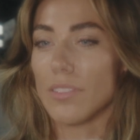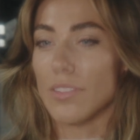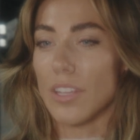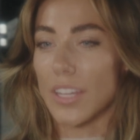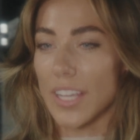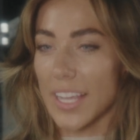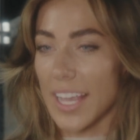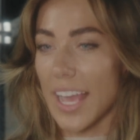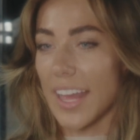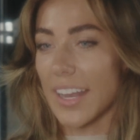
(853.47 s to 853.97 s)

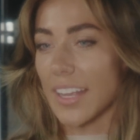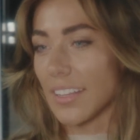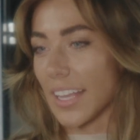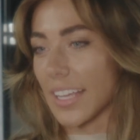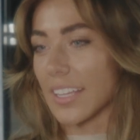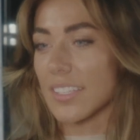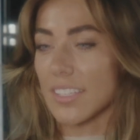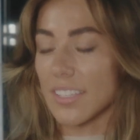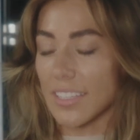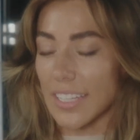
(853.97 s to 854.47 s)
looking at it
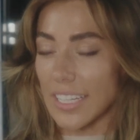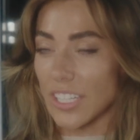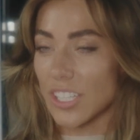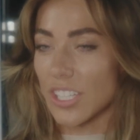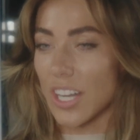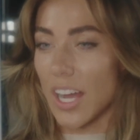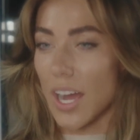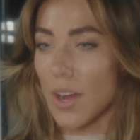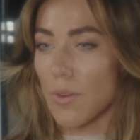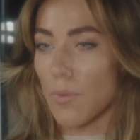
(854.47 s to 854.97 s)
like a
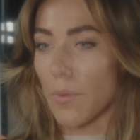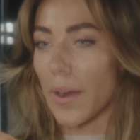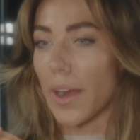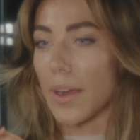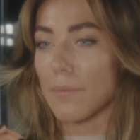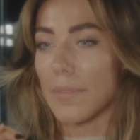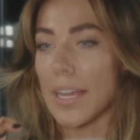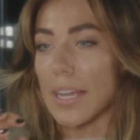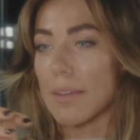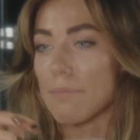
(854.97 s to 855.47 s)
slingshot, where
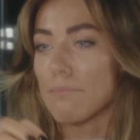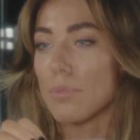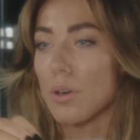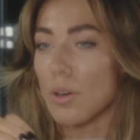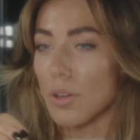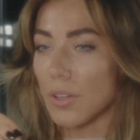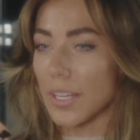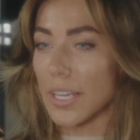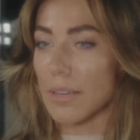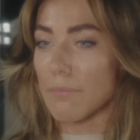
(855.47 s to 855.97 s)
I'm like
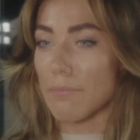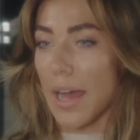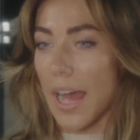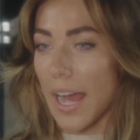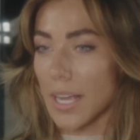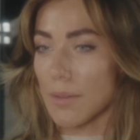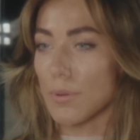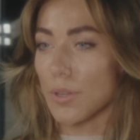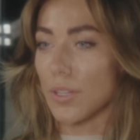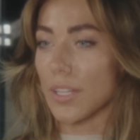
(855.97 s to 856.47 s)
pulling
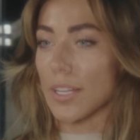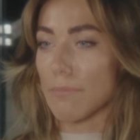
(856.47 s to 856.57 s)
back